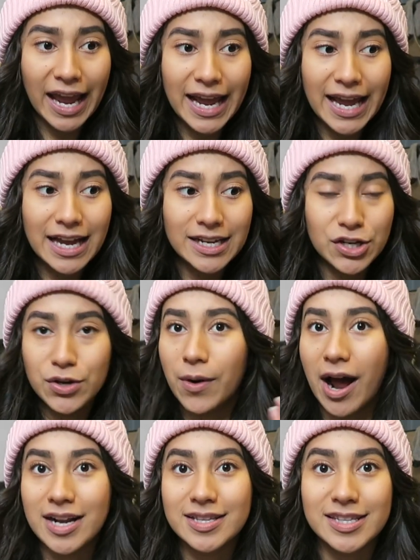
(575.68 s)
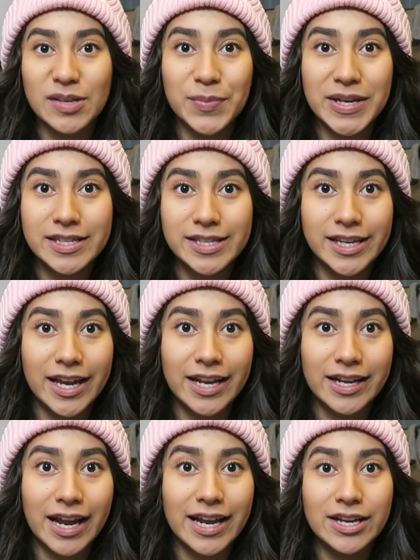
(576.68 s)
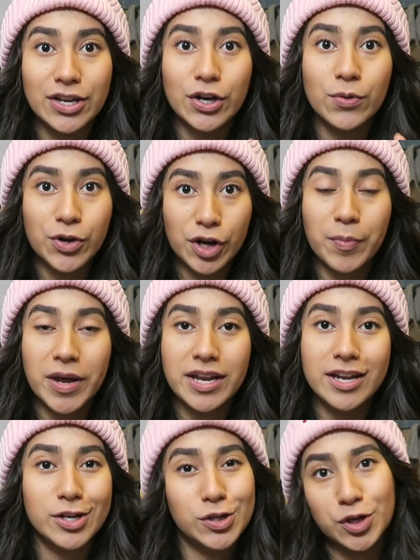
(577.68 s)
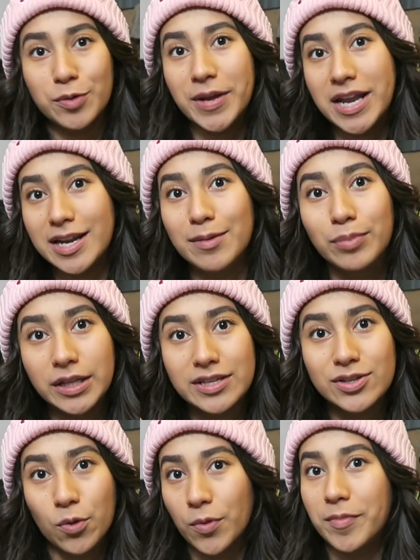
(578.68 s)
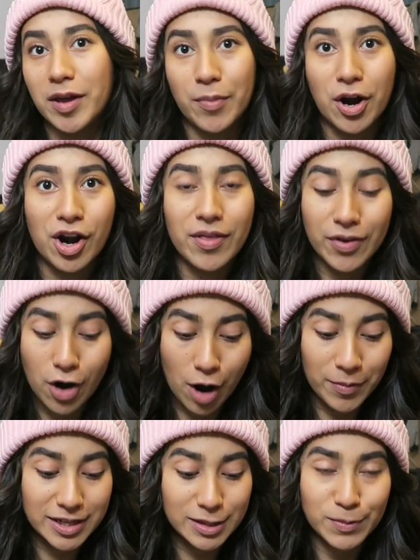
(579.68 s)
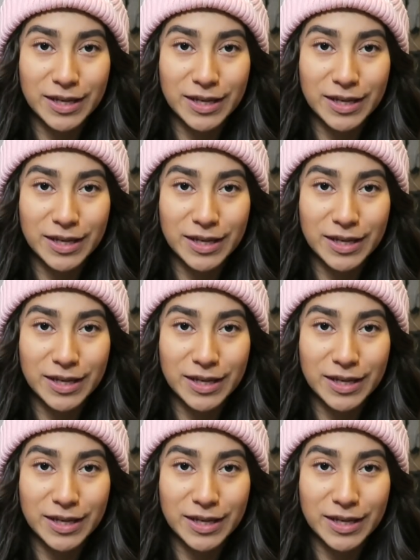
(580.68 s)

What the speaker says: And, you know, I sleep easy at night. You know, your opinion is your opinion. Please don't rip me apart in the comments